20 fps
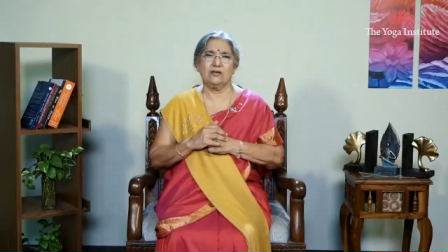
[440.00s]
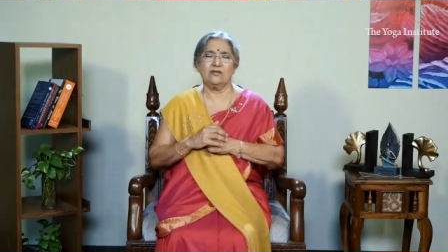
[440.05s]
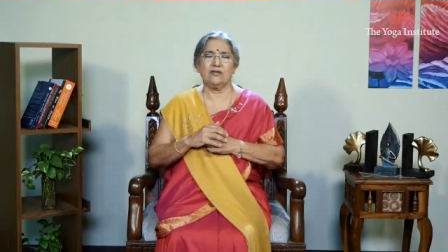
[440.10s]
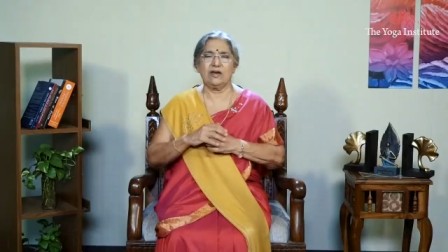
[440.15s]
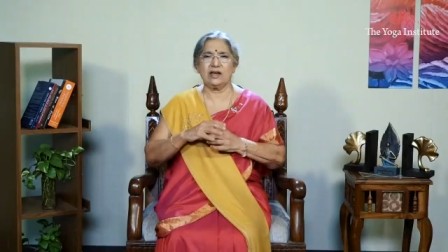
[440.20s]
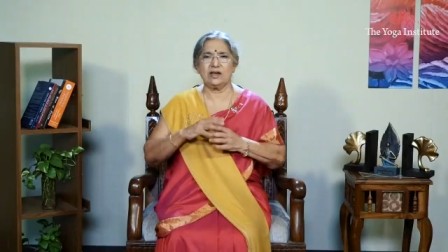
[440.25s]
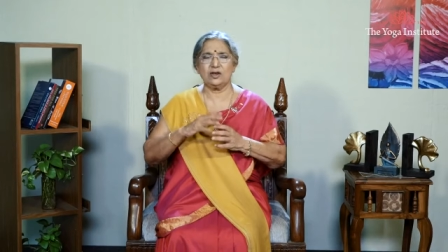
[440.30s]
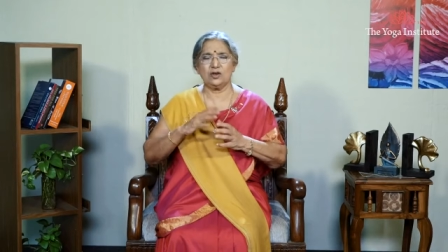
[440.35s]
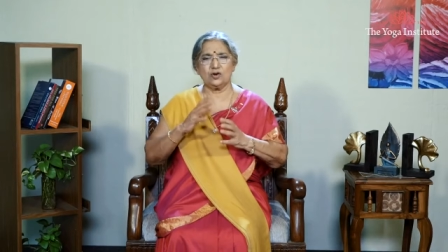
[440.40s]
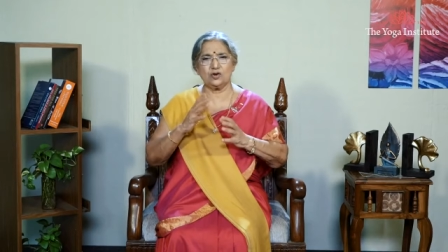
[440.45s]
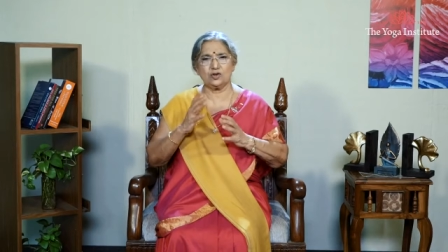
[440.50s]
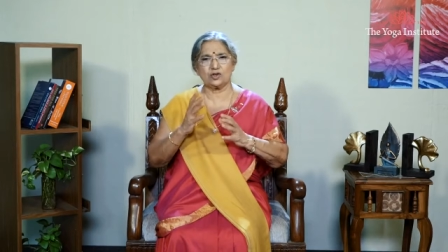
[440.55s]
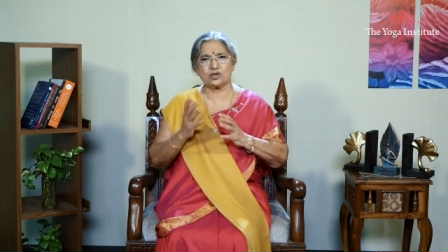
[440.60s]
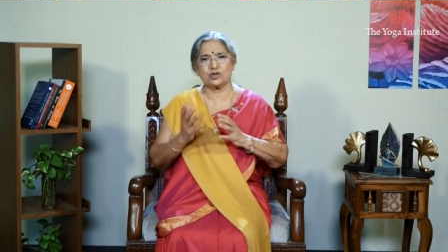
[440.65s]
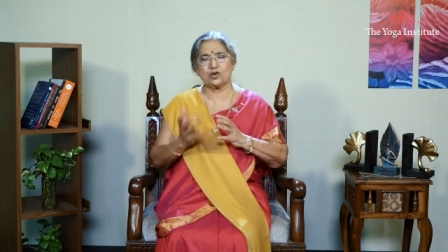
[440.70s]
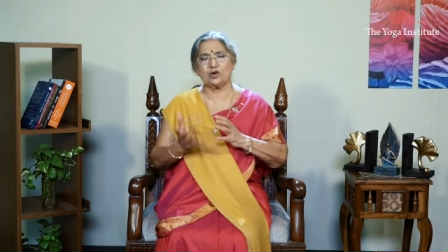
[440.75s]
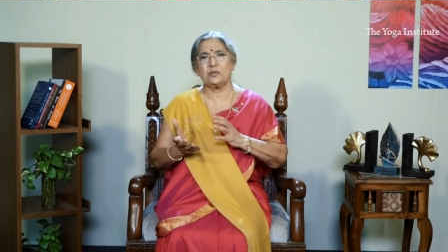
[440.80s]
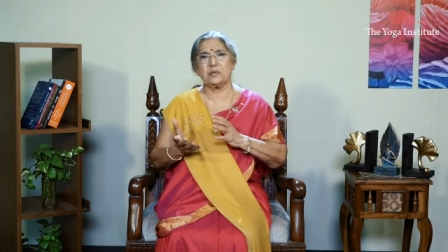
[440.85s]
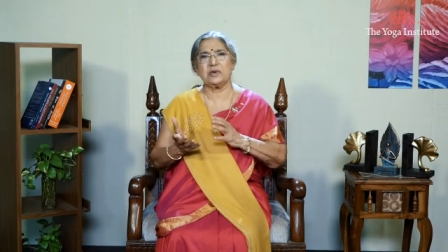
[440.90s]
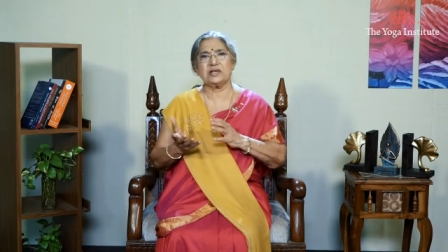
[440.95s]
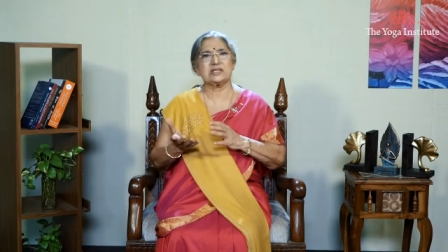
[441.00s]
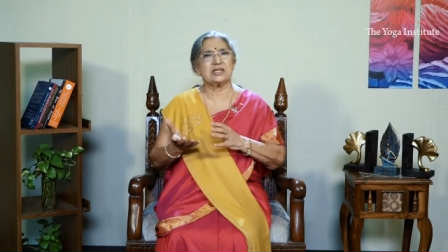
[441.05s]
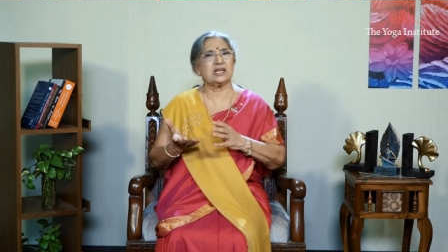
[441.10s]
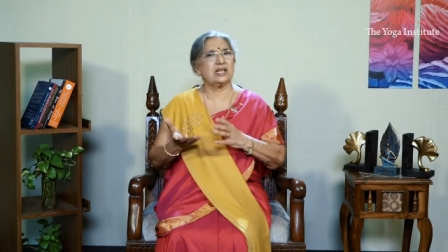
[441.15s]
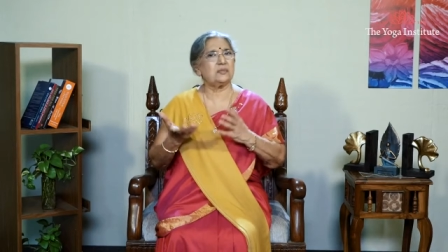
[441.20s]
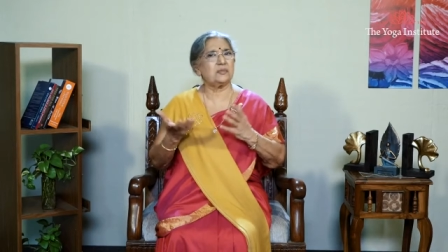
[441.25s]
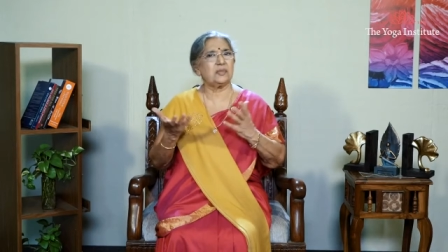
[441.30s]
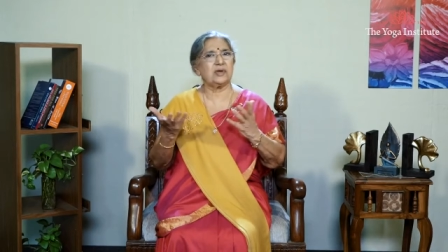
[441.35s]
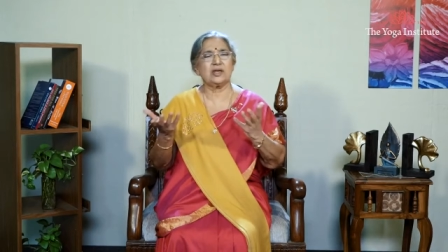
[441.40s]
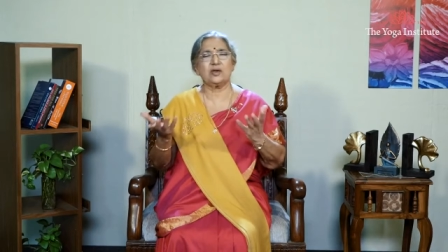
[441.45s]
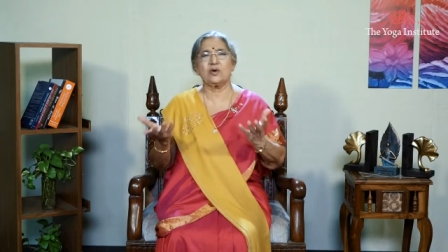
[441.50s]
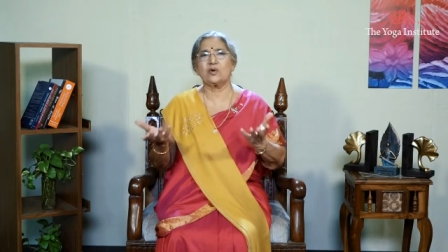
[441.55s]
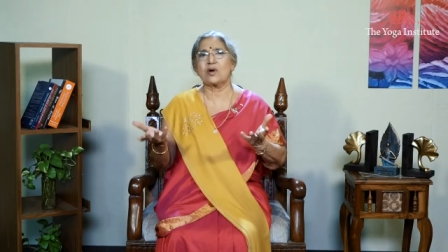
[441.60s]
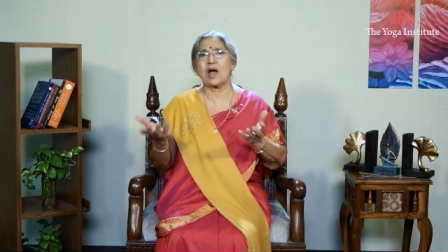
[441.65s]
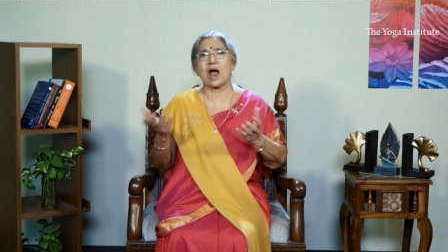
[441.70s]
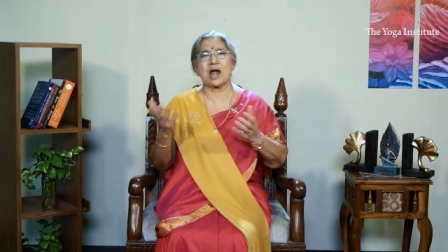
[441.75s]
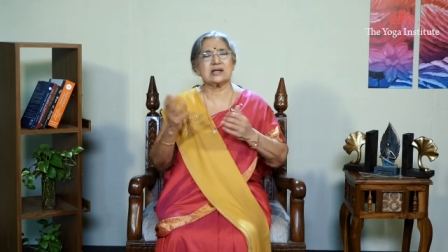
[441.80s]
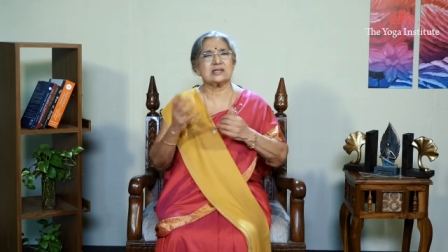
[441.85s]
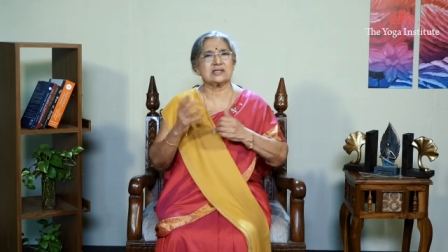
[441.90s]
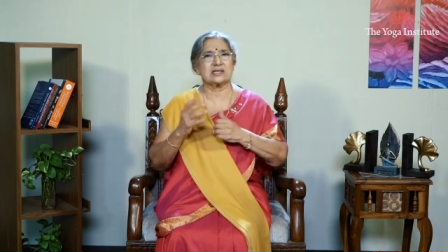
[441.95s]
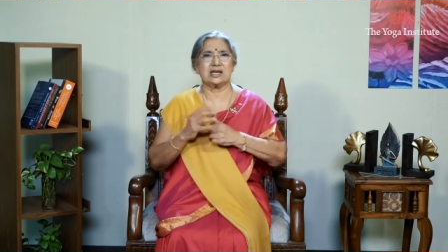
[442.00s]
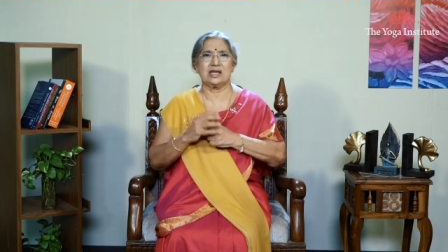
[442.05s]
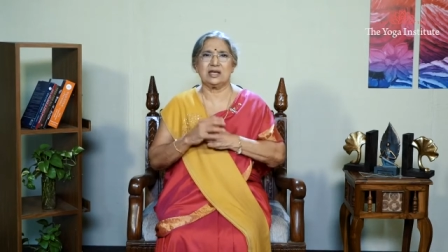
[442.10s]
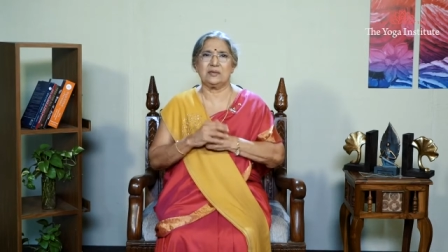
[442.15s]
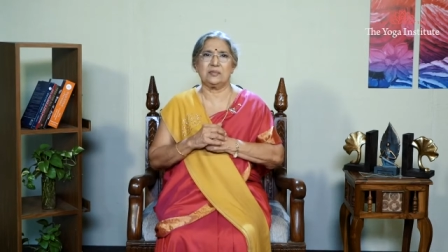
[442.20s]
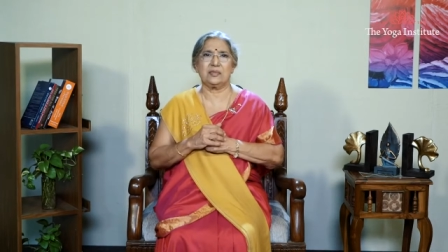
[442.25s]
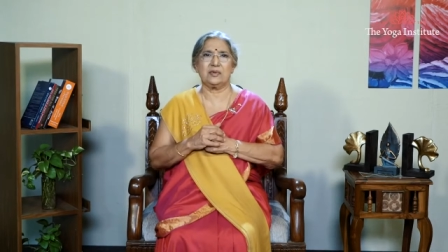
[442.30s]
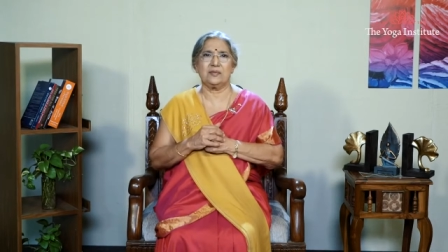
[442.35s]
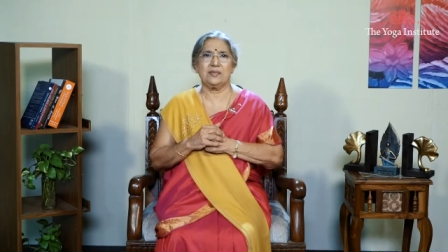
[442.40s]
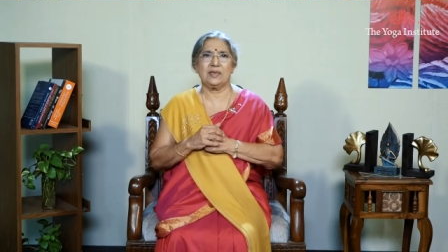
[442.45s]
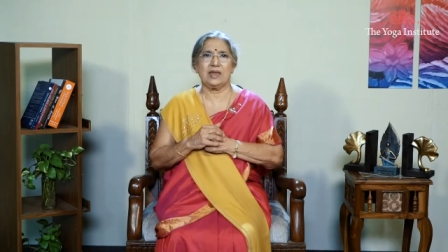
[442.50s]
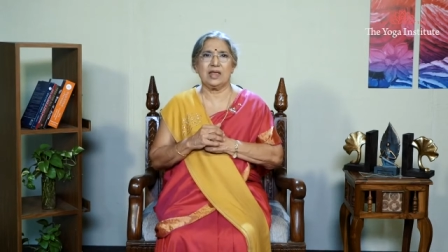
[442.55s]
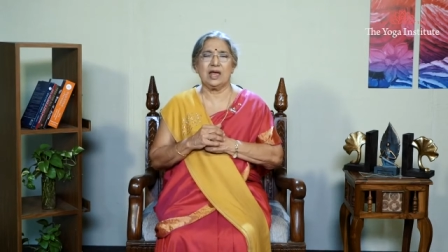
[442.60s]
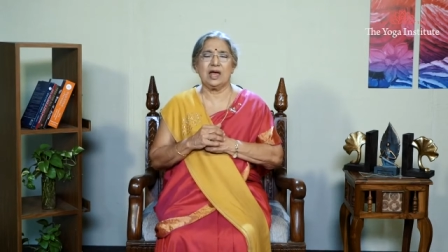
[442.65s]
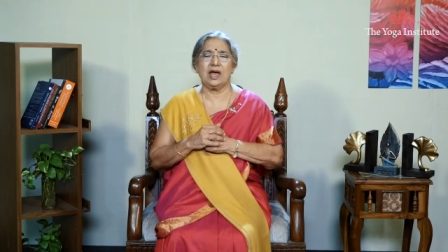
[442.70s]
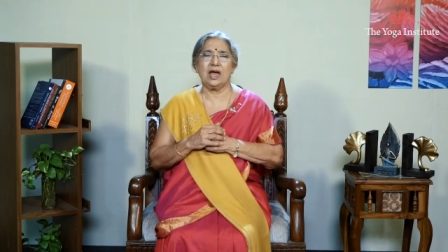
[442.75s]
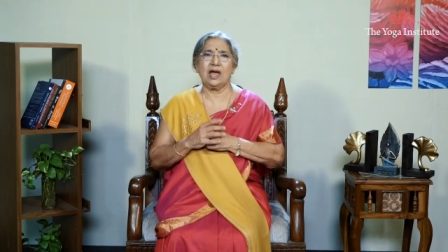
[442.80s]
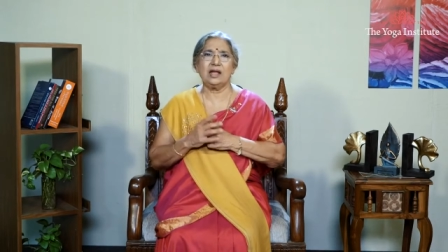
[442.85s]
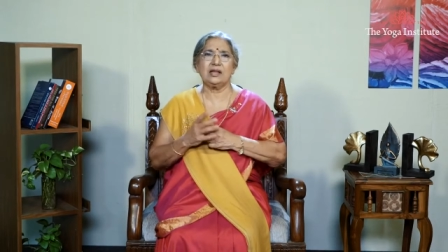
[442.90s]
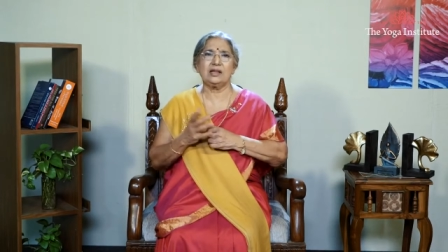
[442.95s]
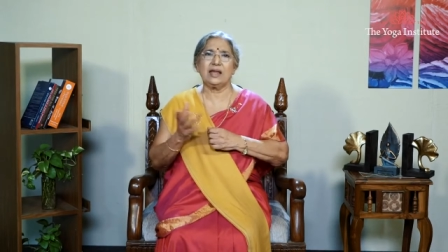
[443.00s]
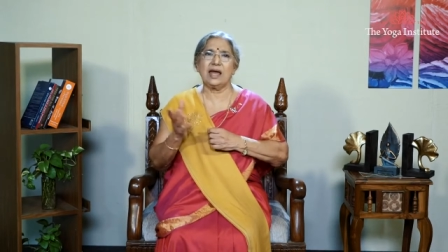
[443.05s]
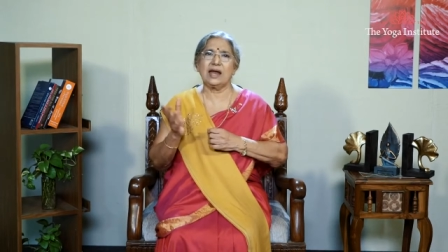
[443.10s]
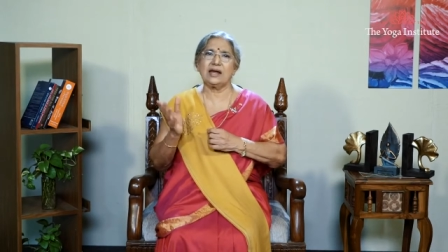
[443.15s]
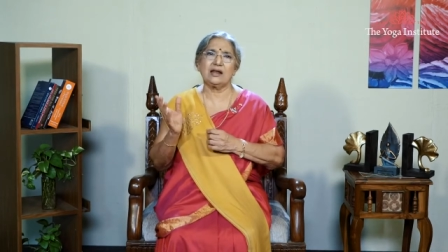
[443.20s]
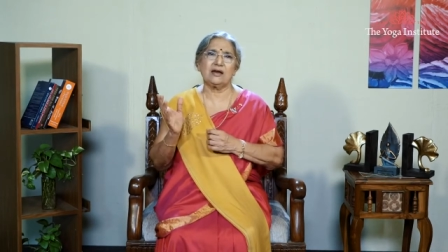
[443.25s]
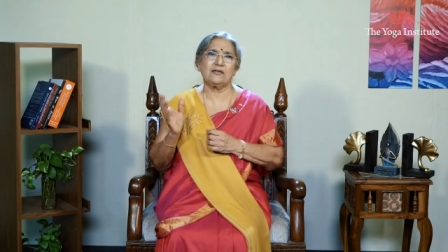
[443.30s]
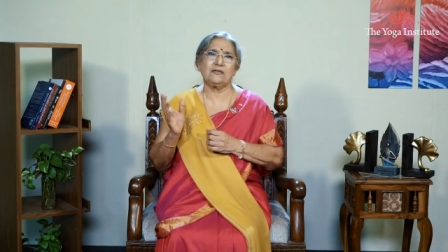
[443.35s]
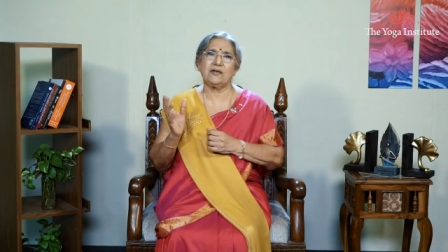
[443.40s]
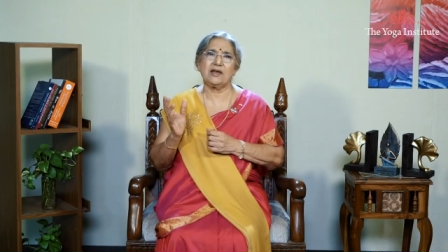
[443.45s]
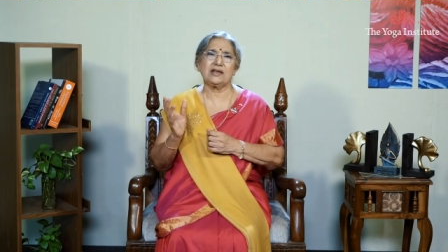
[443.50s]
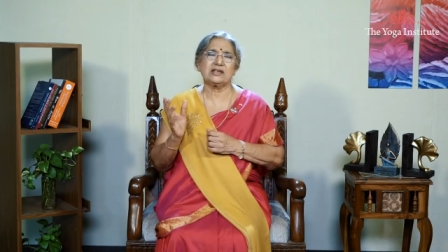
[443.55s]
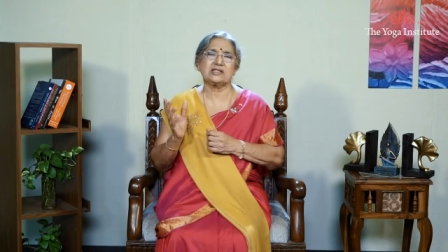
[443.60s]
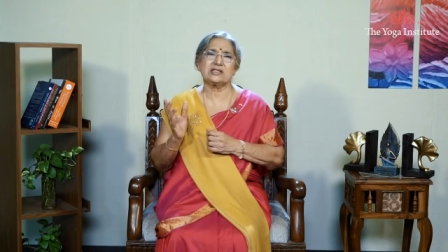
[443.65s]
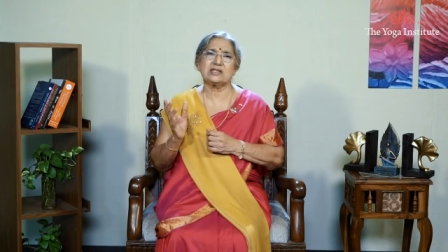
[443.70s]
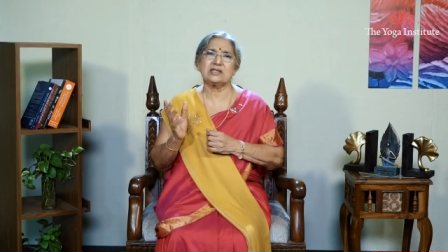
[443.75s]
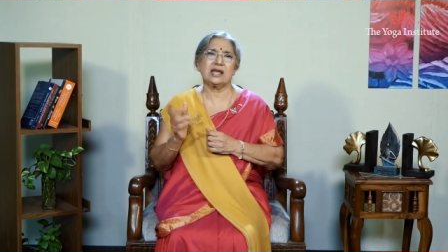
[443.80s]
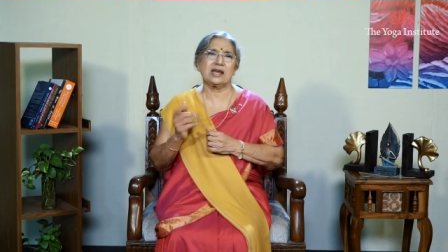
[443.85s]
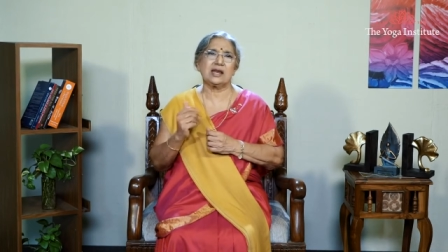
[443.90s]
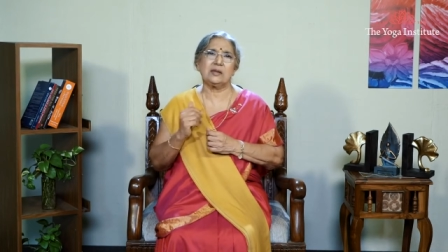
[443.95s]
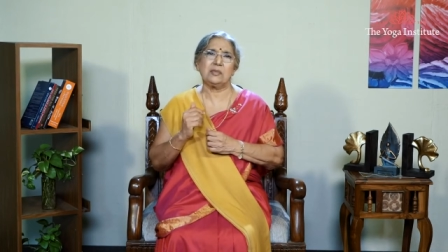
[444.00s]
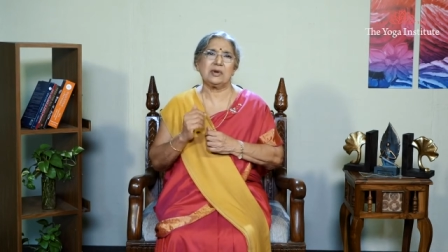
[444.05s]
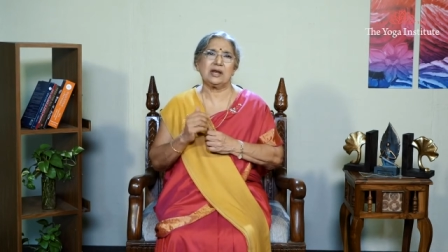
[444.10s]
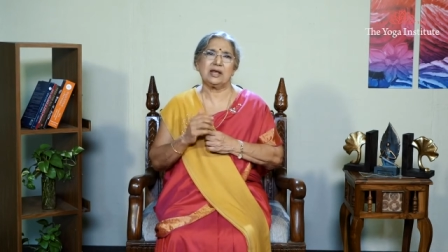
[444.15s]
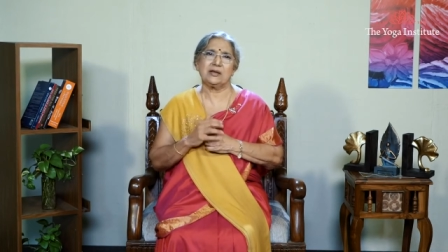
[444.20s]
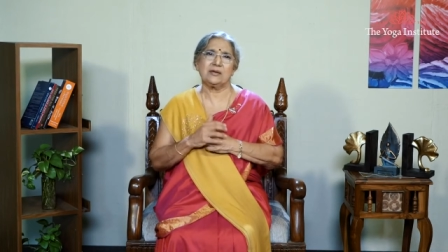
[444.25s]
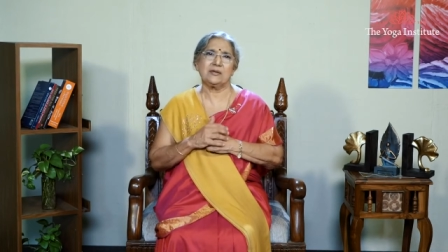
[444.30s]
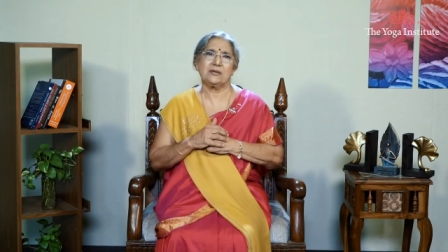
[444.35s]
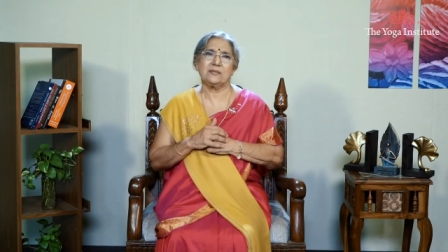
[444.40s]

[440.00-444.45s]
When you should be sleeping, you can't sleep, and that affects terribly.